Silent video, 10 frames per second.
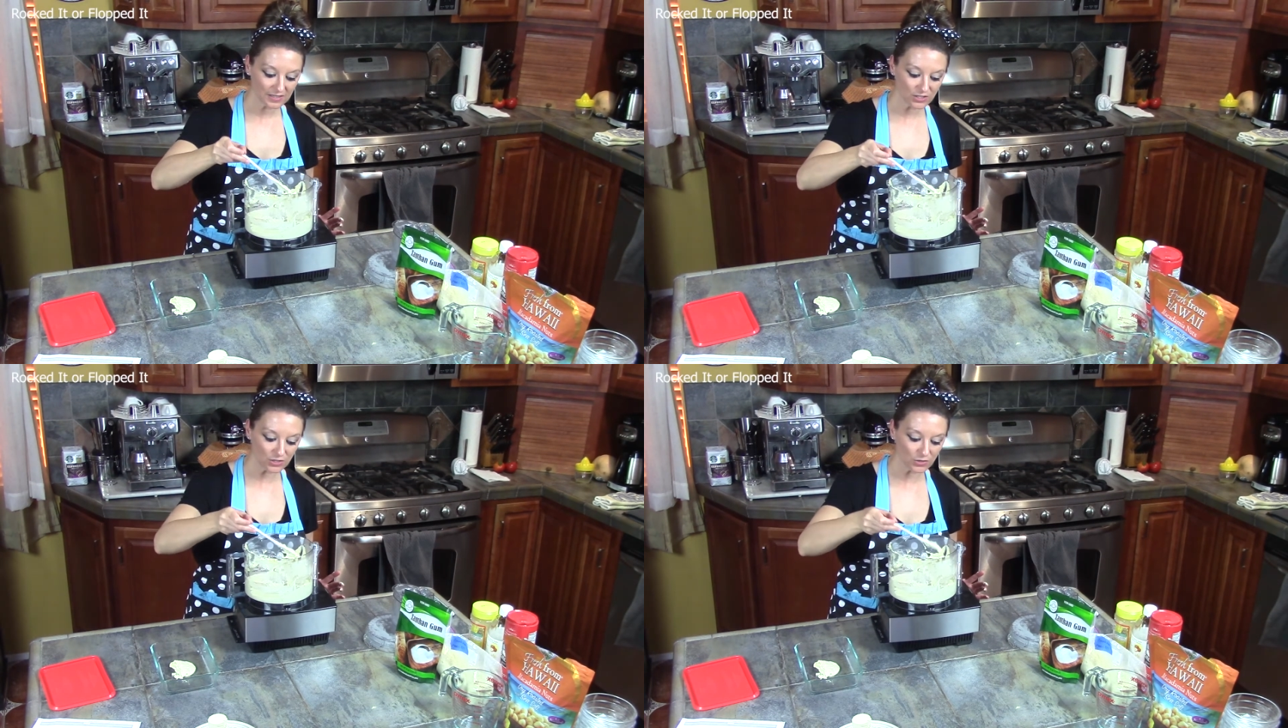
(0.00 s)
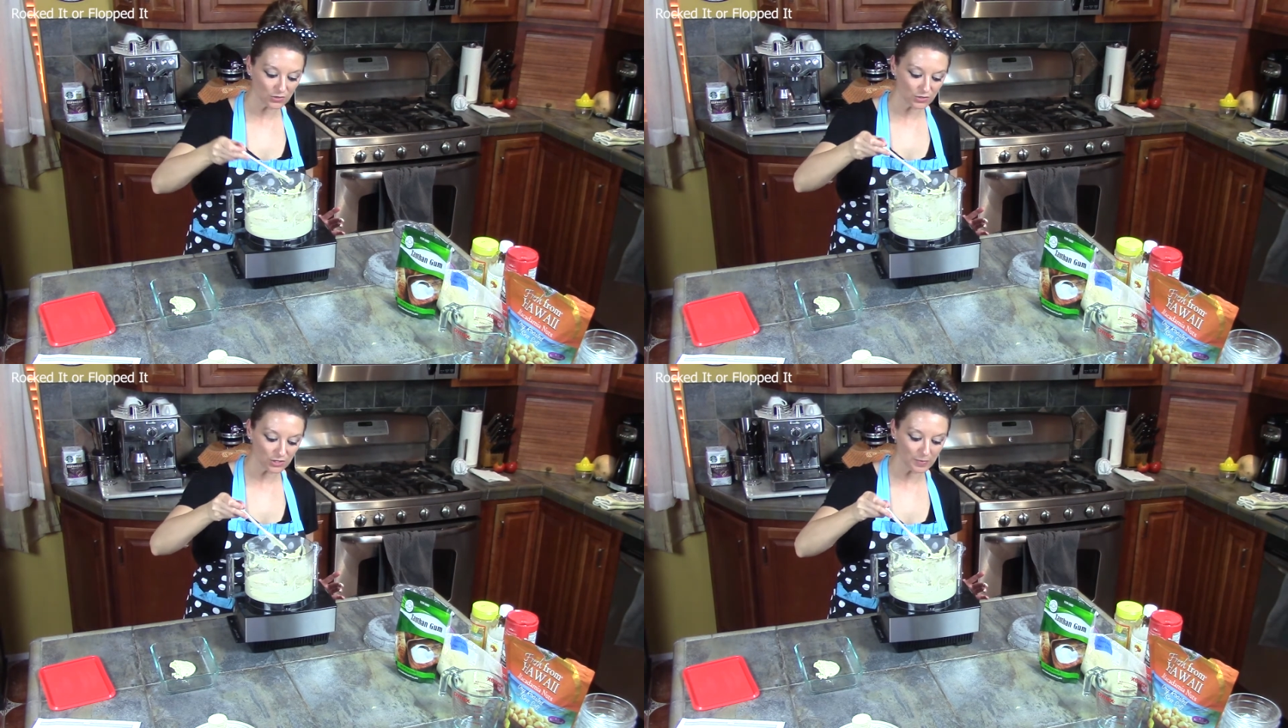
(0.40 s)
to
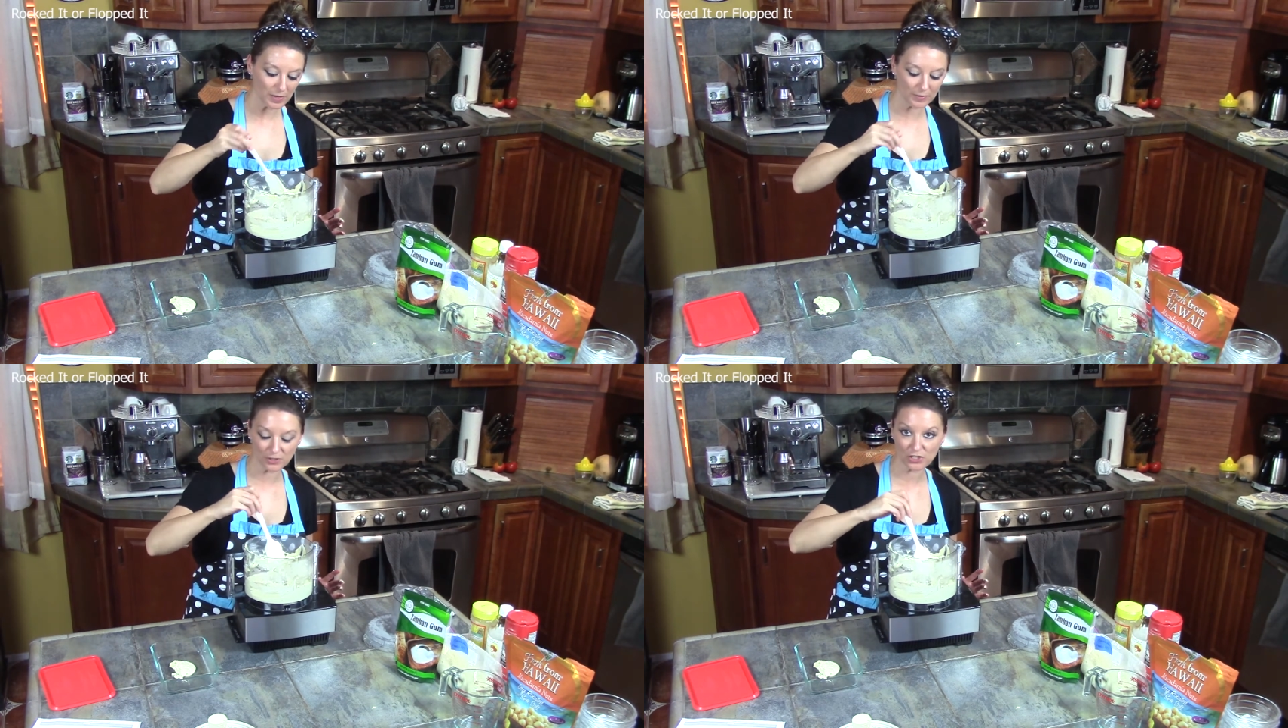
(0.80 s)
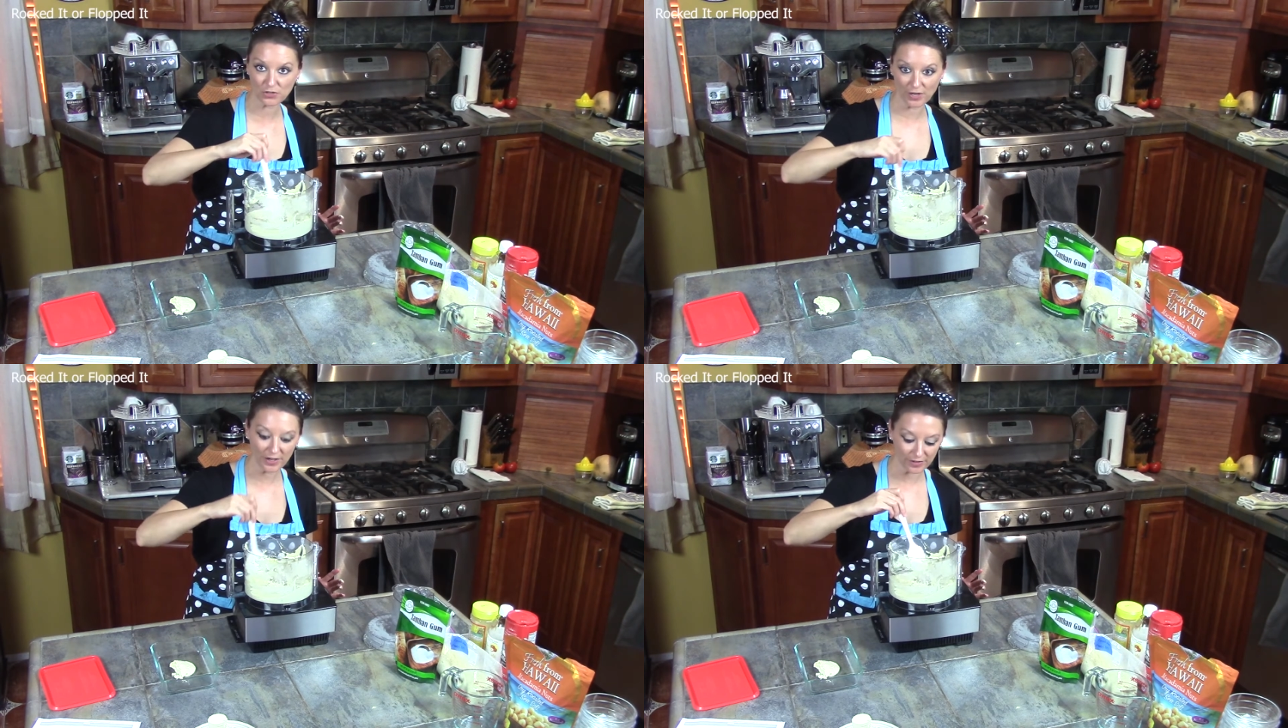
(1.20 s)
be able to
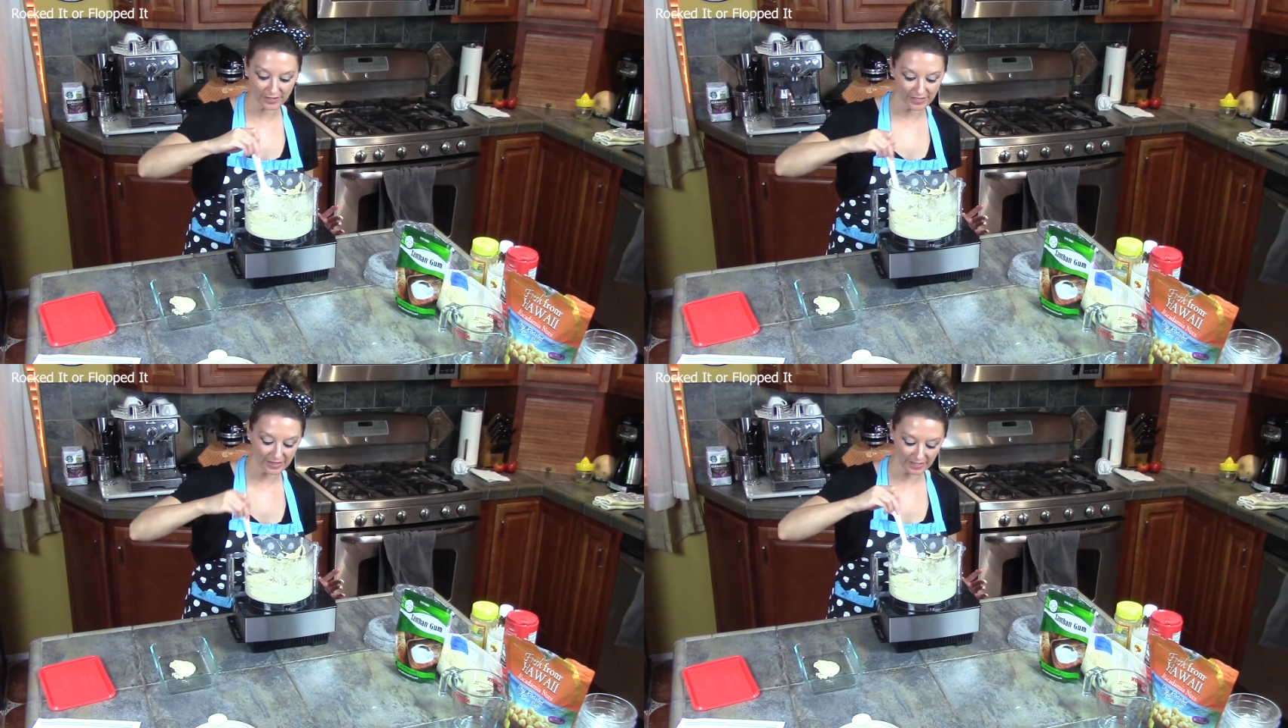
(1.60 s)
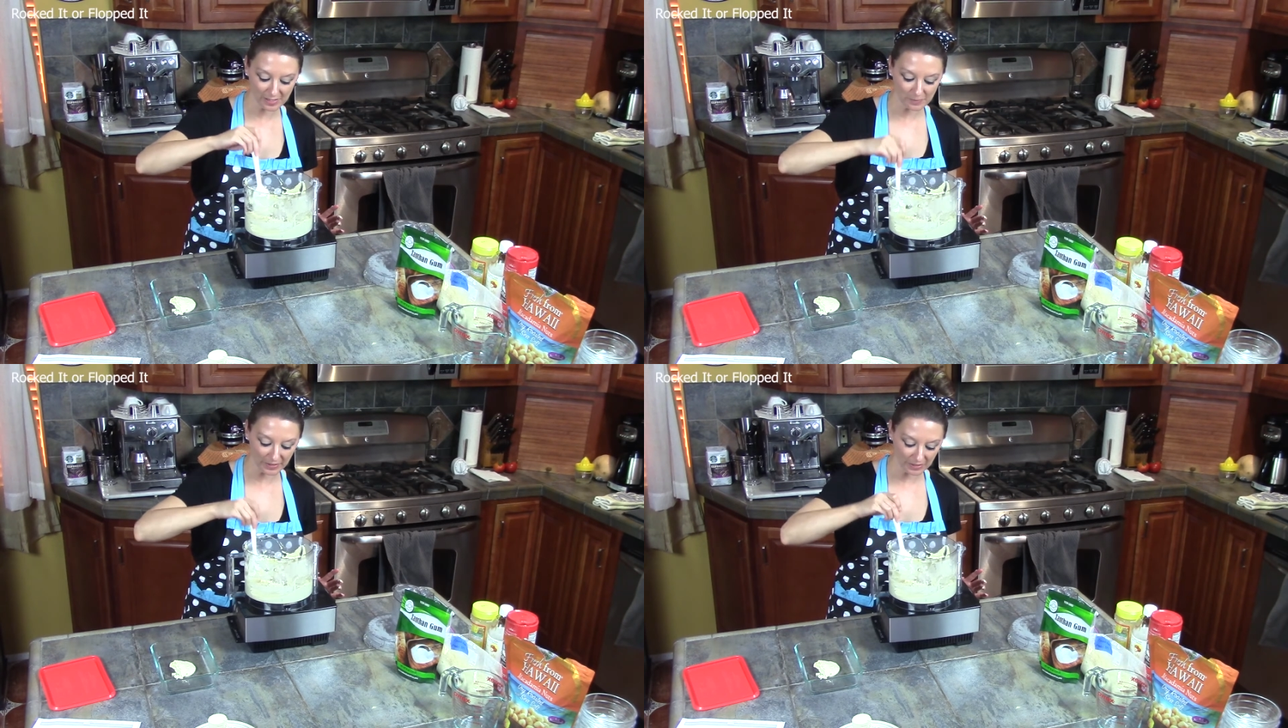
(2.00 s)
shred or
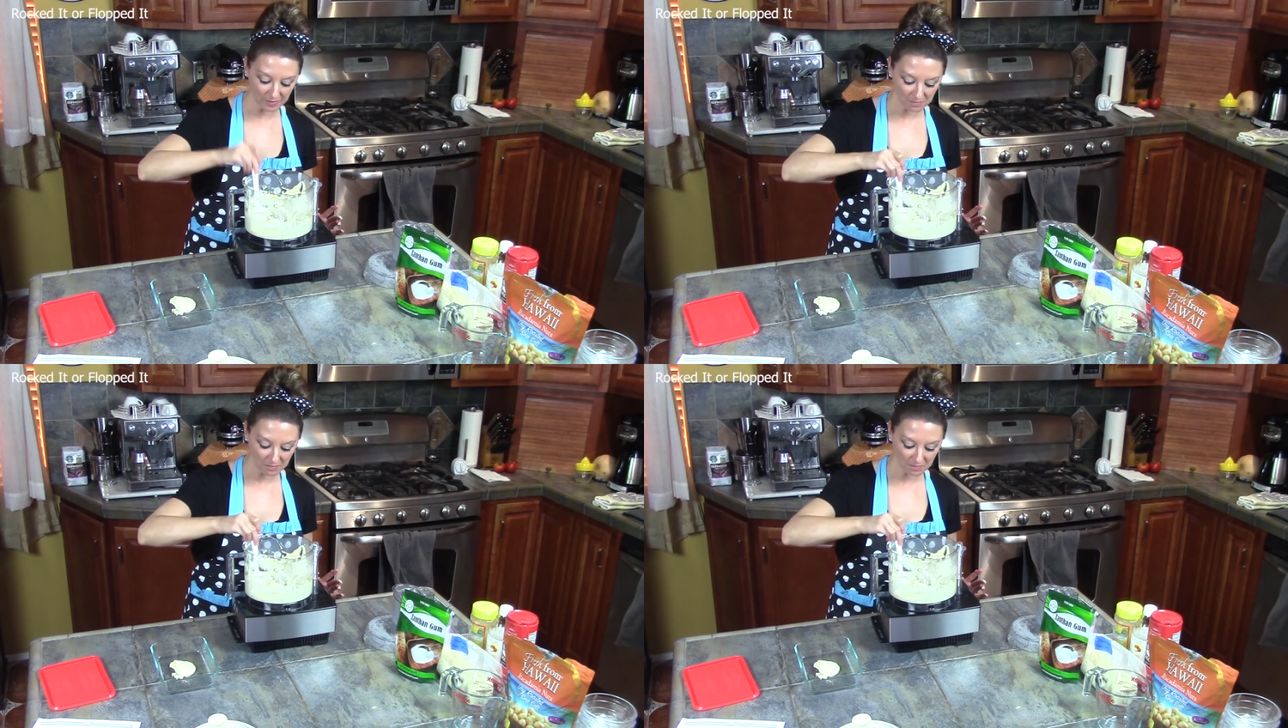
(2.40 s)
anything, but